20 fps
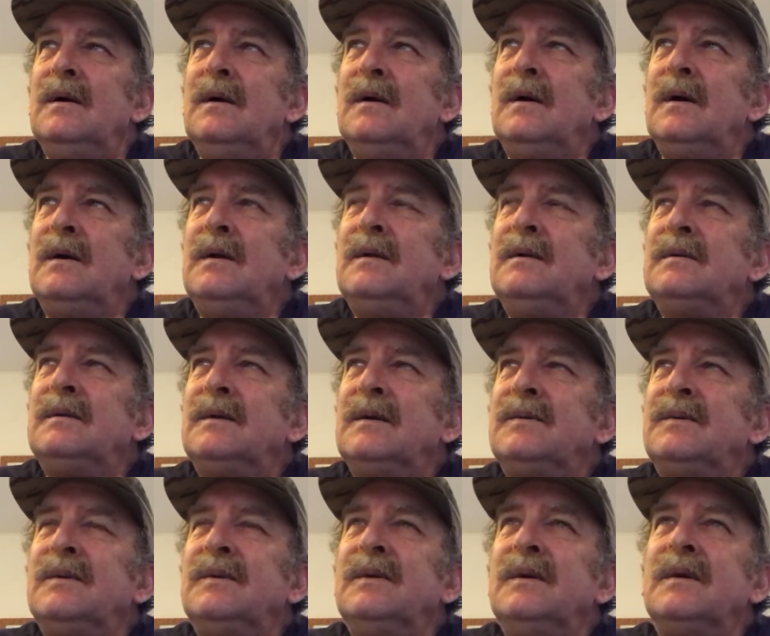I didn't
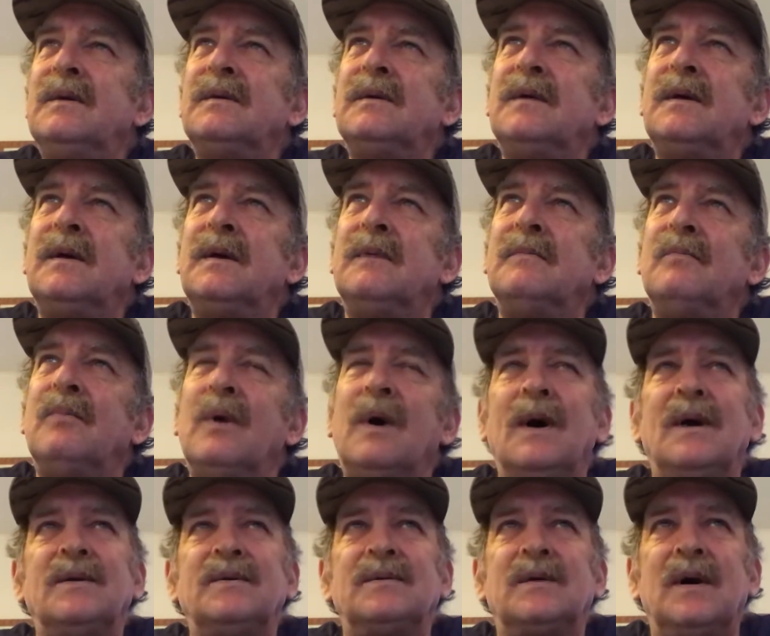get the nickname
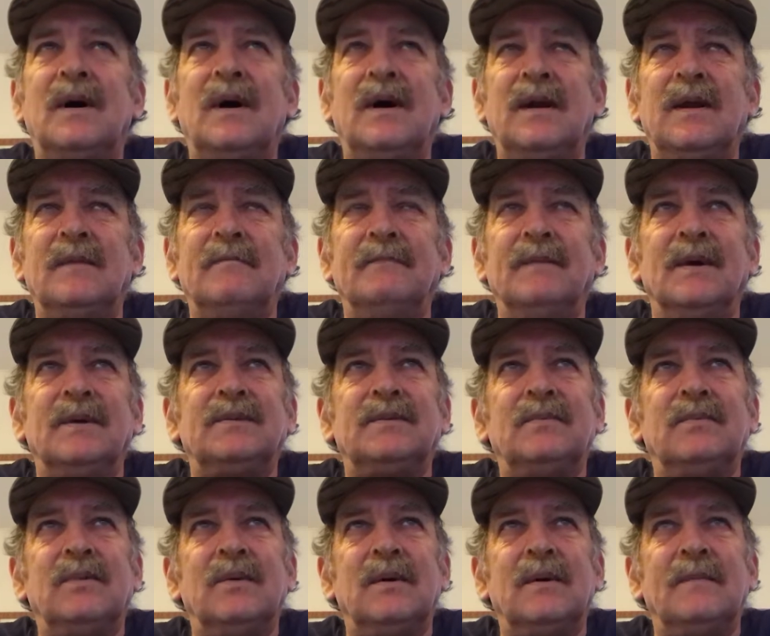Wise Guy in the
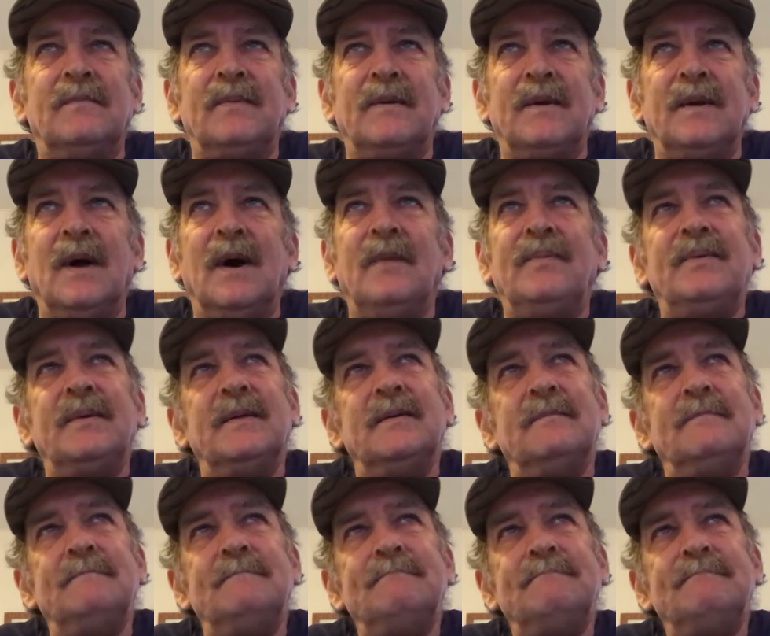mental ward for
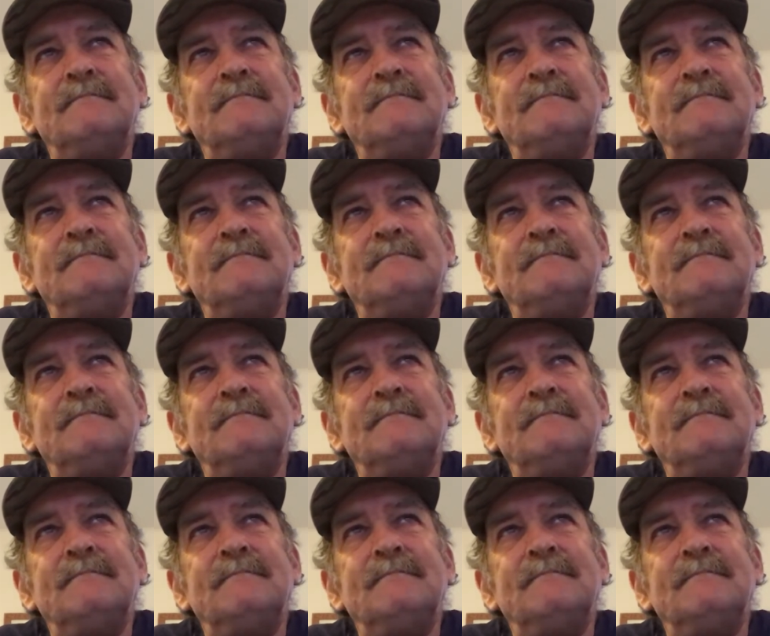nothing.